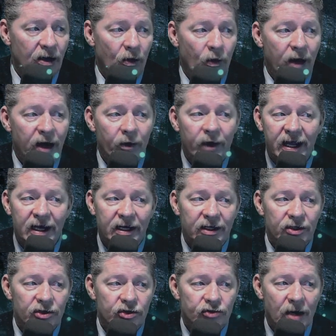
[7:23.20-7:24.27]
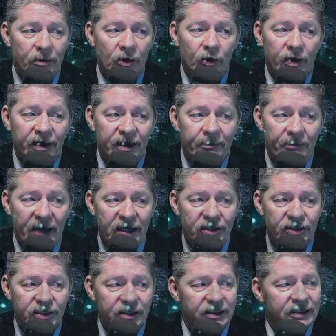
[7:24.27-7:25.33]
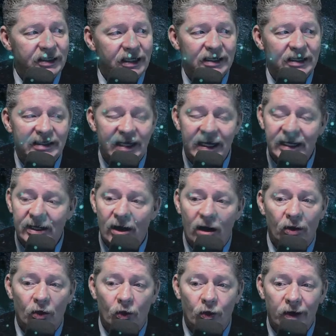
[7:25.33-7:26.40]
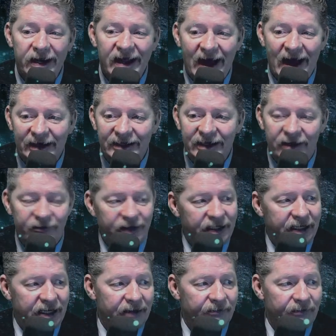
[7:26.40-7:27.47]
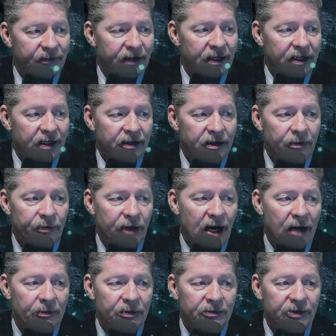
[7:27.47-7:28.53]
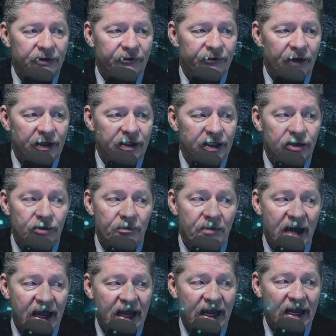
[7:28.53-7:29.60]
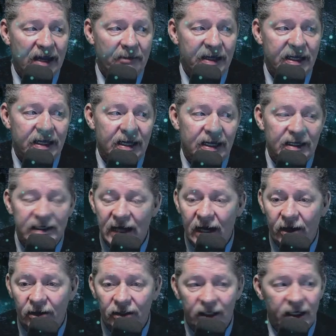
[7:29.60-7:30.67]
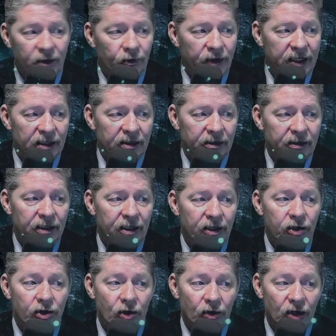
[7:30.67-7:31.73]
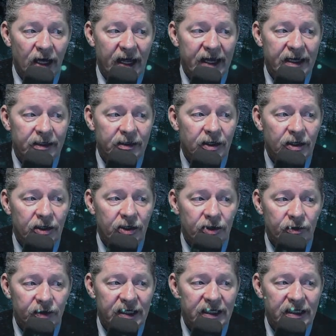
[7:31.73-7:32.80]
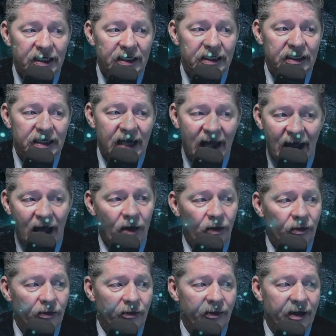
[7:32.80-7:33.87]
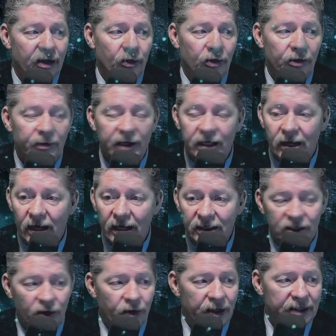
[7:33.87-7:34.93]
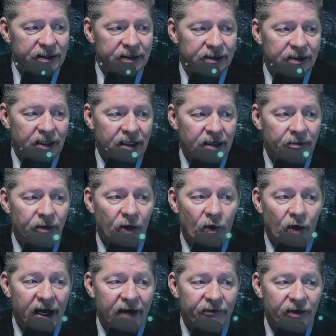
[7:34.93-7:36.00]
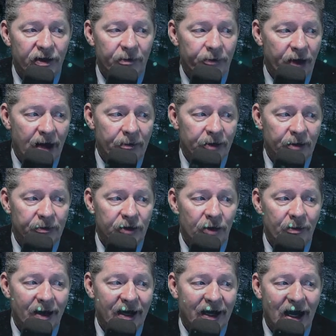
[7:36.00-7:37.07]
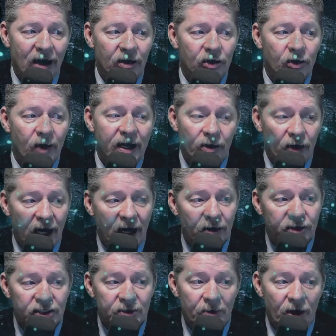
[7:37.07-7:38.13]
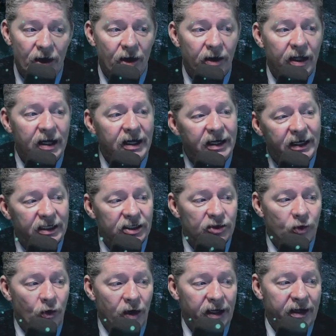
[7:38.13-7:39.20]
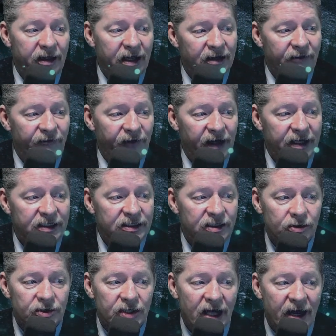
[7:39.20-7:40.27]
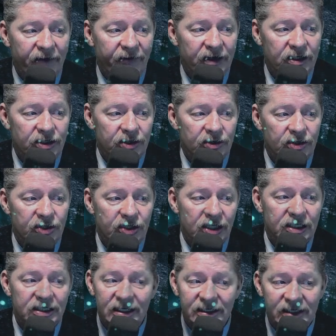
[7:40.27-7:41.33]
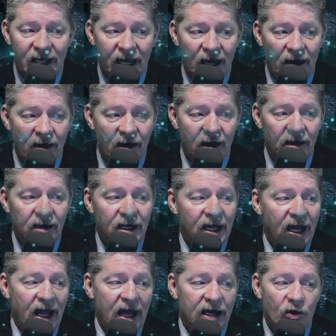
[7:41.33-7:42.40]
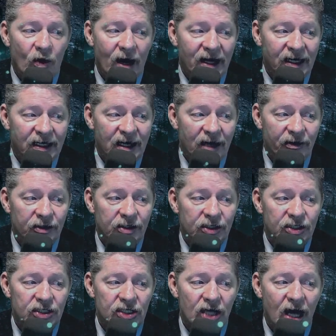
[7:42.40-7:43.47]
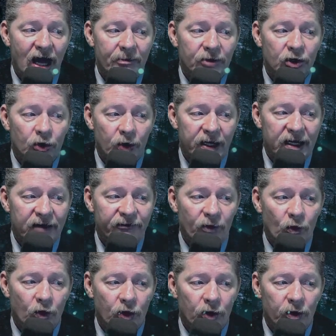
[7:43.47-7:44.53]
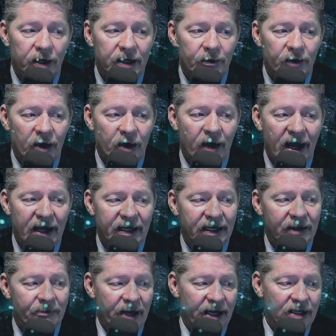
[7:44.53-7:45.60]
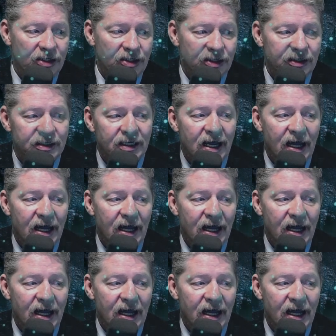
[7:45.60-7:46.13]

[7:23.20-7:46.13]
Where we get into trouble with impatience is in our reactivity. The problem confronting you may be entirely real. You're late, you need it now, there will be consequences. But whatever the problem, no matter how great or how small, it is one thing to face those life issues just as they are, and quite another to slop grief, worry, regret, impatience,